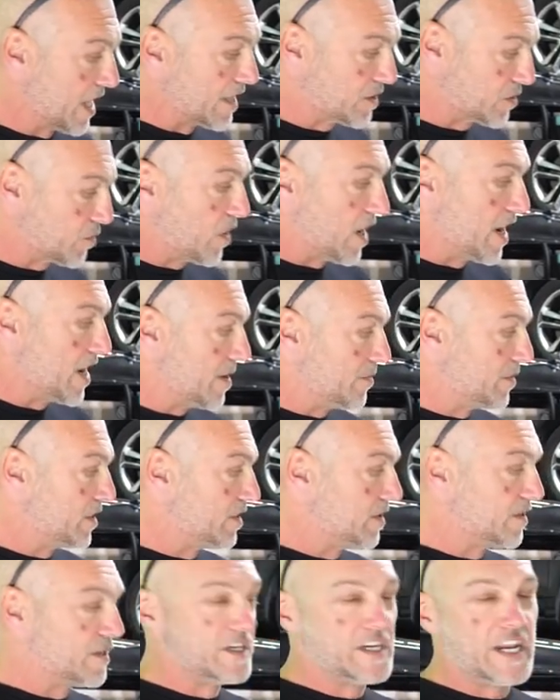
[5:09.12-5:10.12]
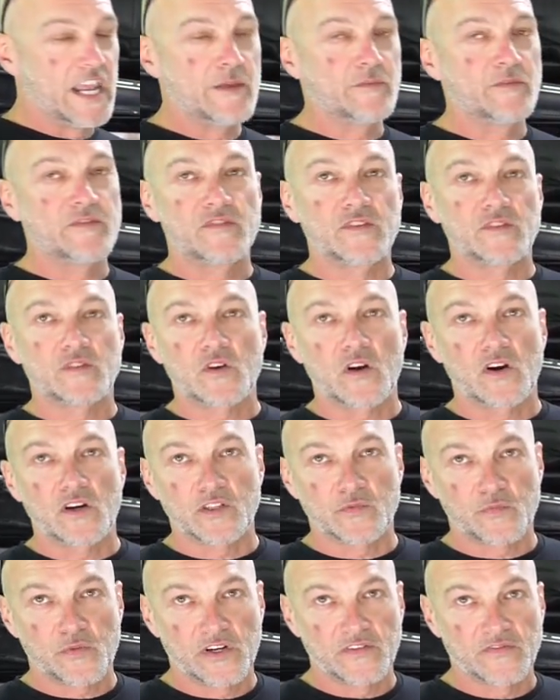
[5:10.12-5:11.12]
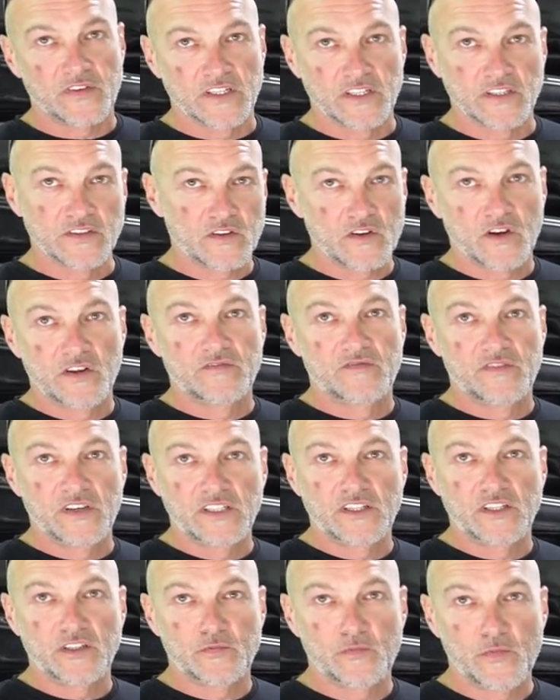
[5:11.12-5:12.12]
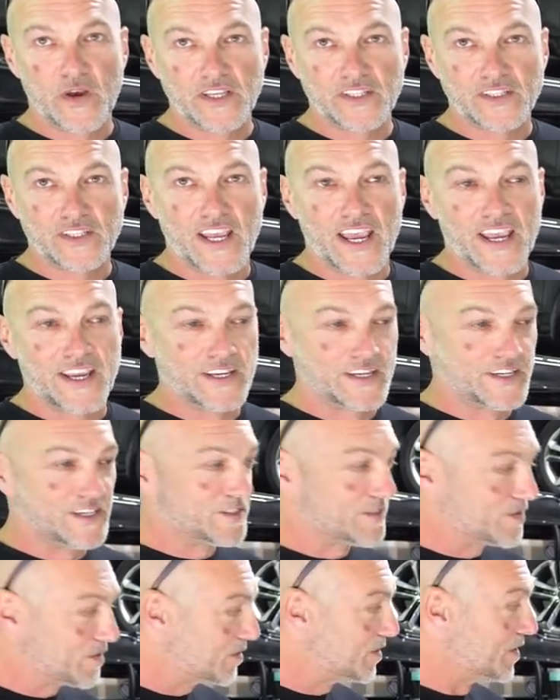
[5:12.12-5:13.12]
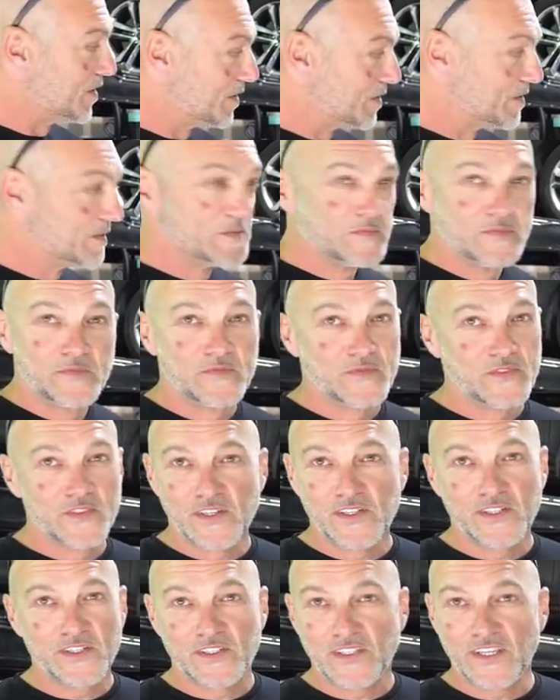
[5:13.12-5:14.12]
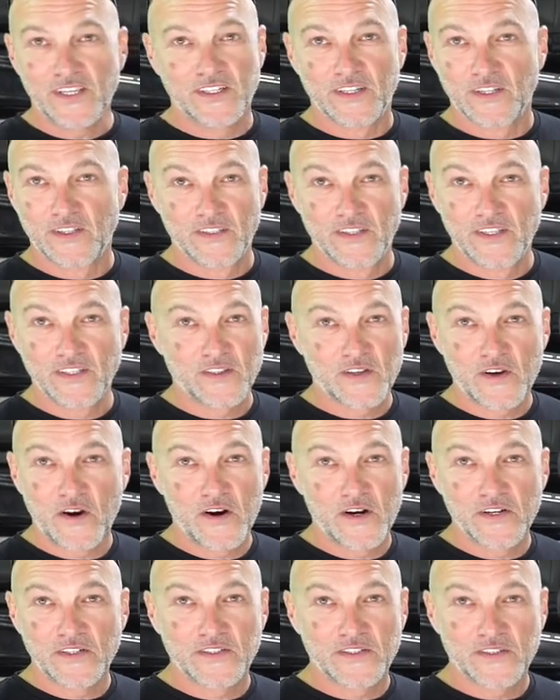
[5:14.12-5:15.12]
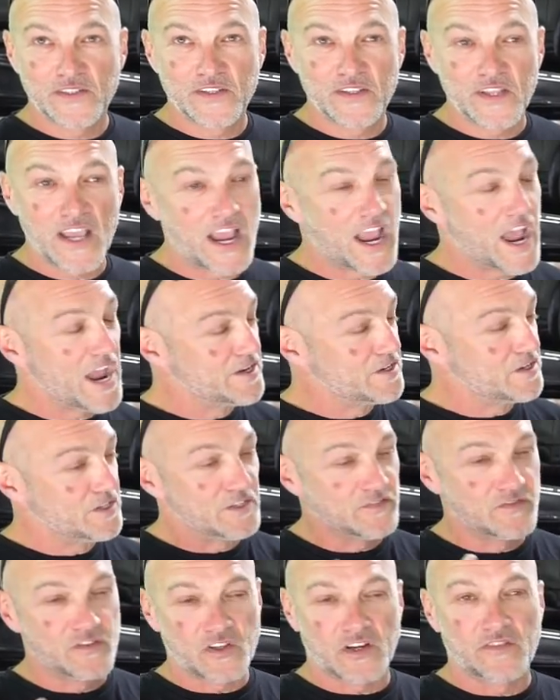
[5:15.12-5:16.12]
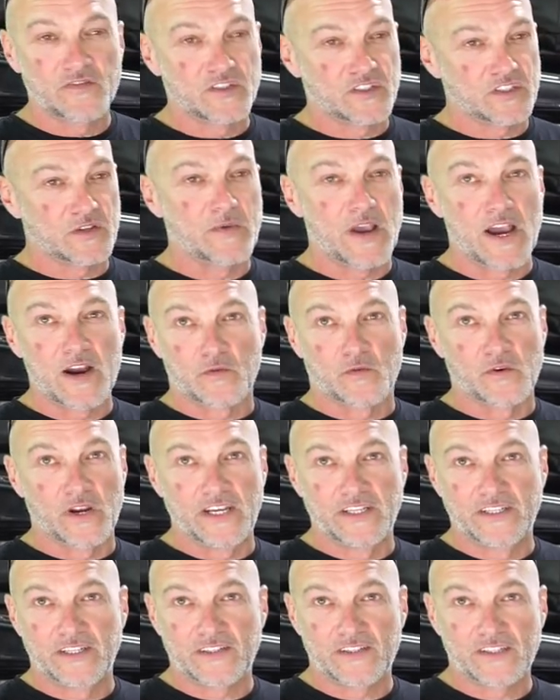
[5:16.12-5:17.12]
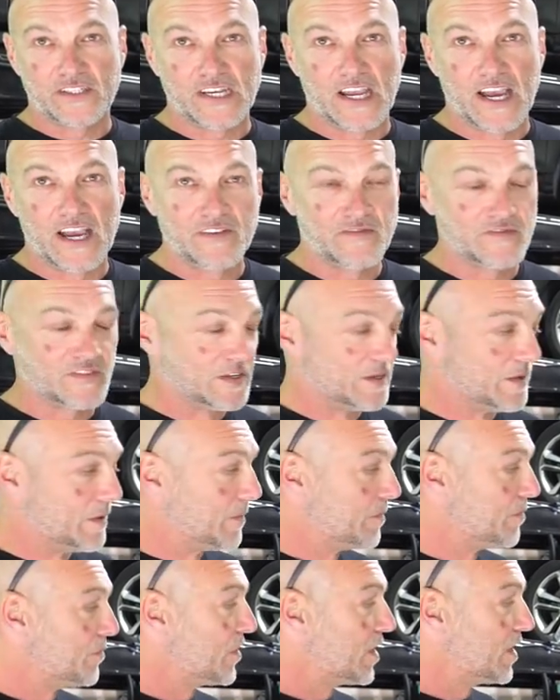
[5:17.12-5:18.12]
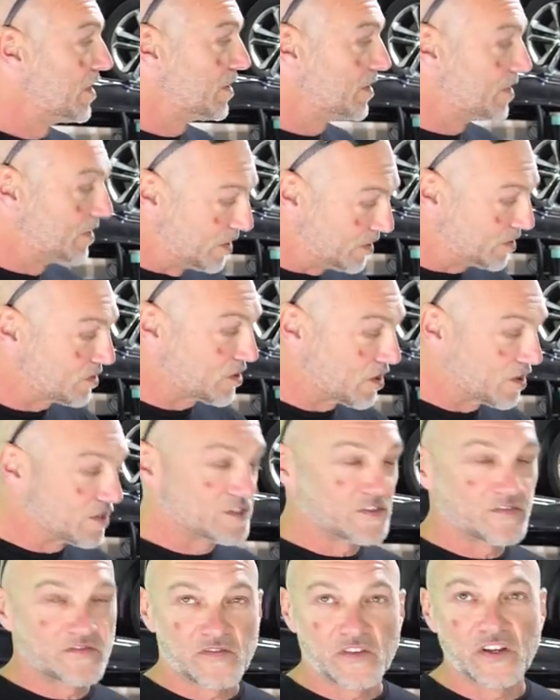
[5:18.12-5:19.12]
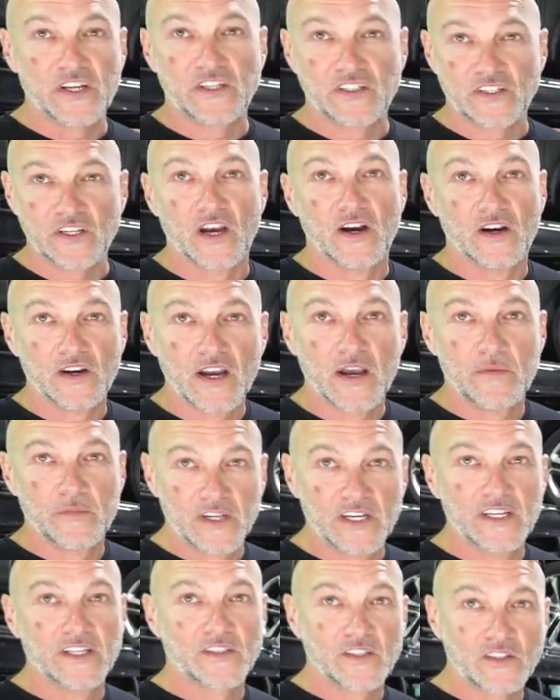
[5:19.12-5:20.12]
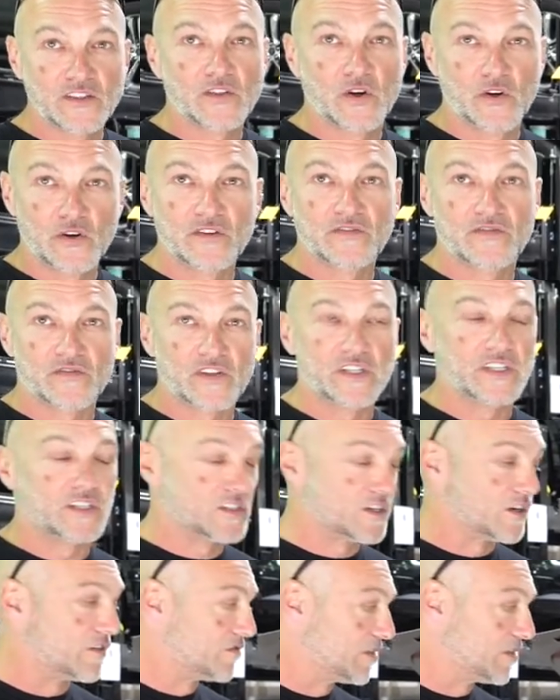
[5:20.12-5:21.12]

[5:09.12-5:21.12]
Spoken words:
That's why, I mean, the name of this car is perfect. It's called Vicious Mustang, and it's, you're gonna see, dude, this car's, I know you've driven some outrageous stuff, This car is a freak show. I mean, it's a total freak show